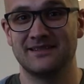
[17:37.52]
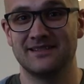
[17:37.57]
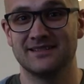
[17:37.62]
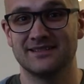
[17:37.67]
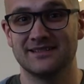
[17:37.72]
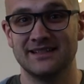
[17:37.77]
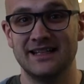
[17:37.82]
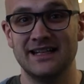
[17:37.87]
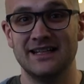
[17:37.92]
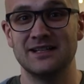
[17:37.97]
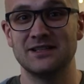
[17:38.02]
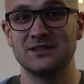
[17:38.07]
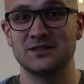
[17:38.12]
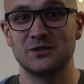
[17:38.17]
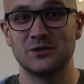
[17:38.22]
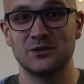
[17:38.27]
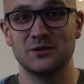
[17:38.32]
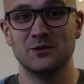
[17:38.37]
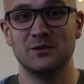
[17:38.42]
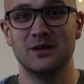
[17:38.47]
leading
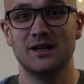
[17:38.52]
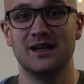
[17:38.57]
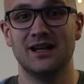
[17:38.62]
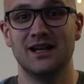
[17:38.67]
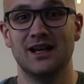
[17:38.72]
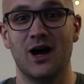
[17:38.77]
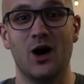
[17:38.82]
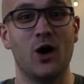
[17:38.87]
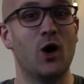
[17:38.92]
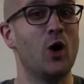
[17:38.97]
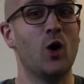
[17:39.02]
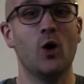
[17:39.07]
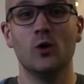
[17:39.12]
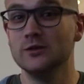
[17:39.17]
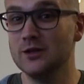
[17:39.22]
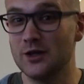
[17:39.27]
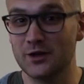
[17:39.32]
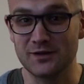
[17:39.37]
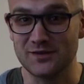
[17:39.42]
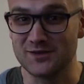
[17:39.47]
to a whole
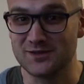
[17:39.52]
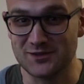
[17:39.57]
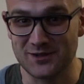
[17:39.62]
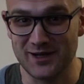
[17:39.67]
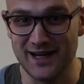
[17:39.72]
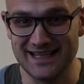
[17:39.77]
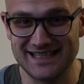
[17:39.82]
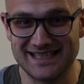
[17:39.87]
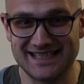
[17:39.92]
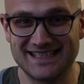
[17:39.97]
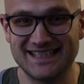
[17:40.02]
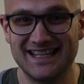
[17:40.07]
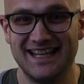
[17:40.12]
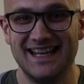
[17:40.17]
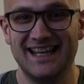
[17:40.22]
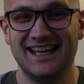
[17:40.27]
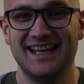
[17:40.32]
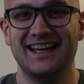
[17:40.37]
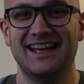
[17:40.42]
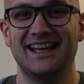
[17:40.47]
lot of stress
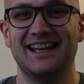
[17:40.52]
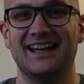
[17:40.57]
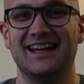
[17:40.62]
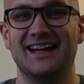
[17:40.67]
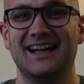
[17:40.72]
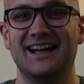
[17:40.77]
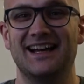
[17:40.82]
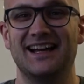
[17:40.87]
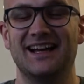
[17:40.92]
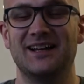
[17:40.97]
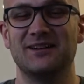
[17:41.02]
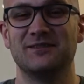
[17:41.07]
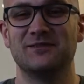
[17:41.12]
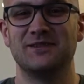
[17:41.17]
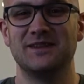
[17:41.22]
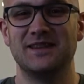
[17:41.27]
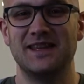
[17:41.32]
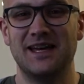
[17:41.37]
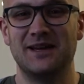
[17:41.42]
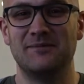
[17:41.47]

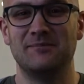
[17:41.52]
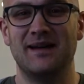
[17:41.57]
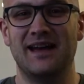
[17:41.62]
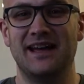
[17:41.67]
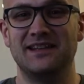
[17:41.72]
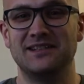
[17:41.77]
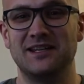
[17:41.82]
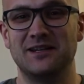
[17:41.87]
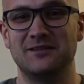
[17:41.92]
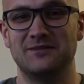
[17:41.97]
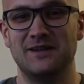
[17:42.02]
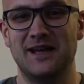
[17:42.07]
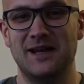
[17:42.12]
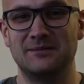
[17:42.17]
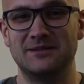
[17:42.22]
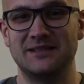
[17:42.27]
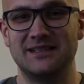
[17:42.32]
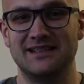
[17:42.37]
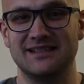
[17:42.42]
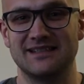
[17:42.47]
for them and their
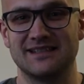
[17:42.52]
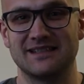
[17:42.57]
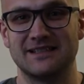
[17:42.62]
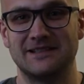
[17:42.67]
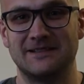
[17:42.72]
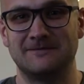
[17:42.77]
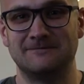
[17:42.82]
families.